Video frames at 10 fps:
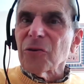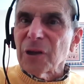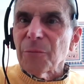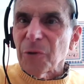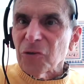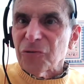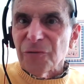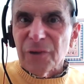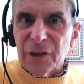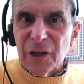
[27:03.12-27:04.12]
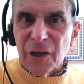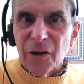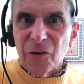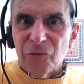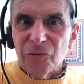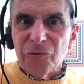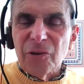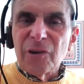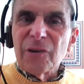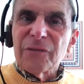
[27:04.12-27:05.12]
early Bolshevik years.
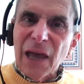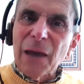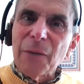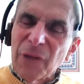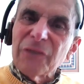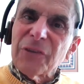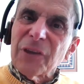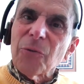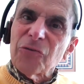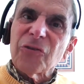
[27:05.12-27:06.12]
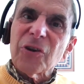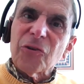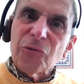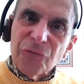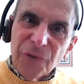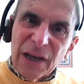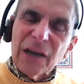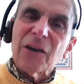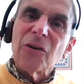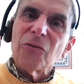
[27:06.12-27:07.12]
That meant there was a
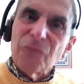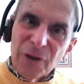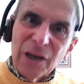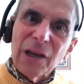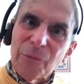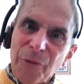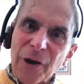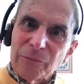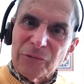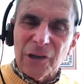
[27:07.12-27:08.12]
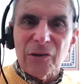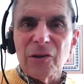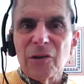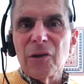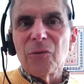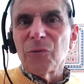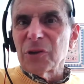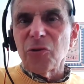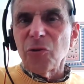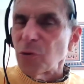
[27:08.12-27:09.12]
critical reading public.
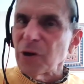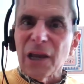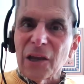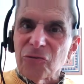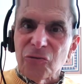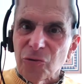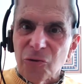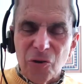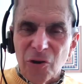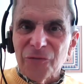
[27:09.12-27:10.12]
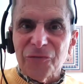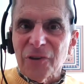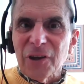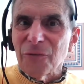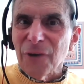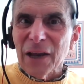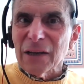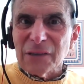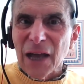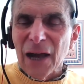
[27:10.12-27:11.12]
When Kornei Chukovsky read
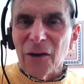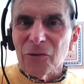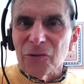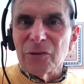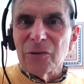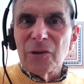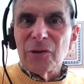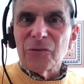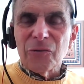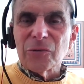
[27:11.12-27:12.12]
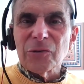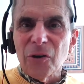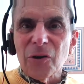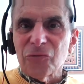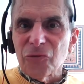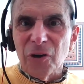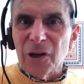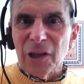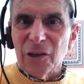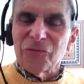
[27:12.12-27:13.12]
aloud to large
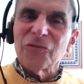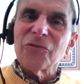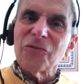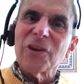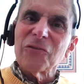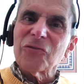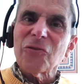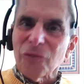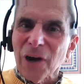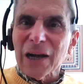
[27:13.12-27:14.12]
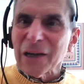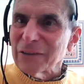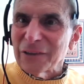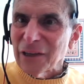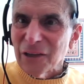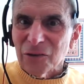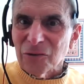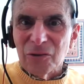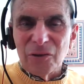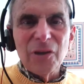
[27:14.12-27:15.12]
audiences his
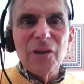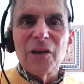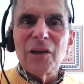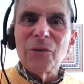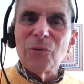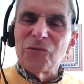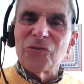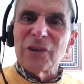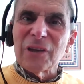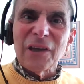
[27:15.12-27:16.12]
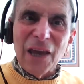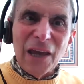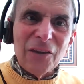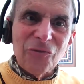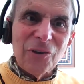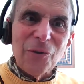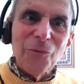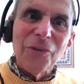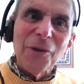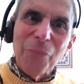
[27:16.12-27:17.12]
Crocodile, he was engaging
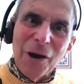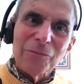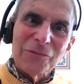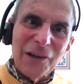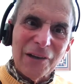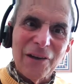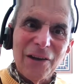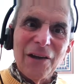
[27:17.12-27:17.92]
with a public